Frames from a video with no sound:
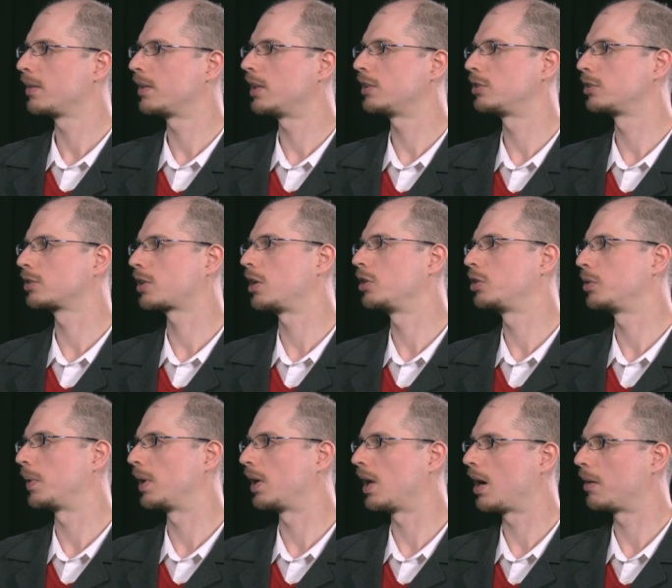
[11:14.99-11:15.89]
This is going
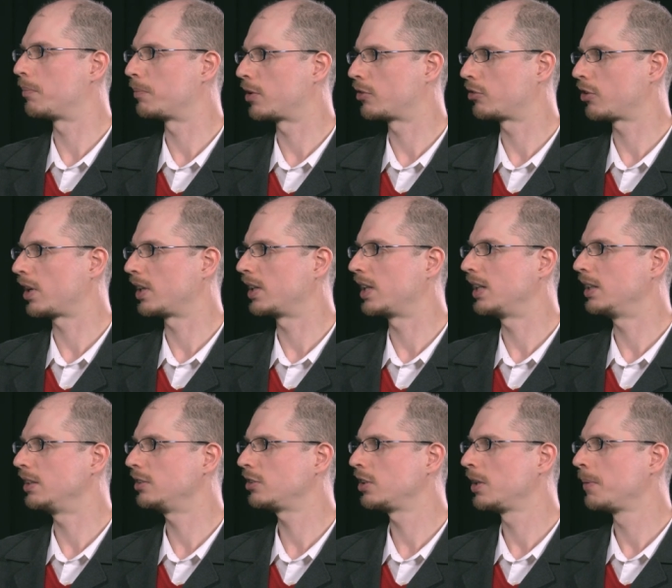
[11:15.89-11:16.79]
to alarm the
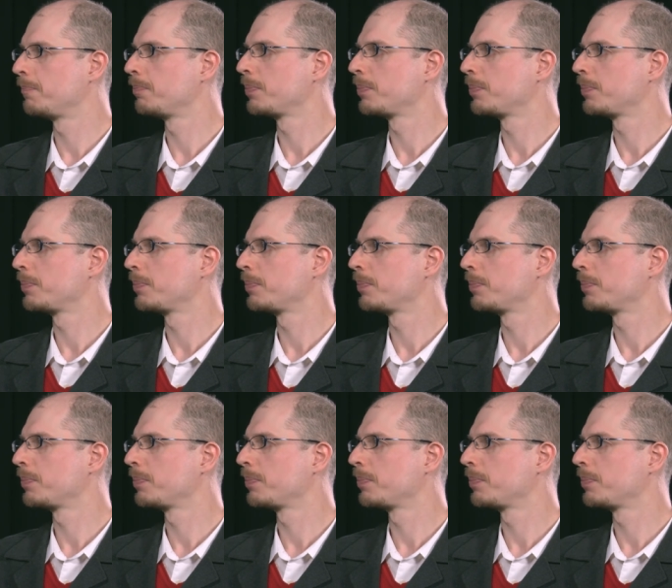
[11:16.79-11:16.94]
Chinese.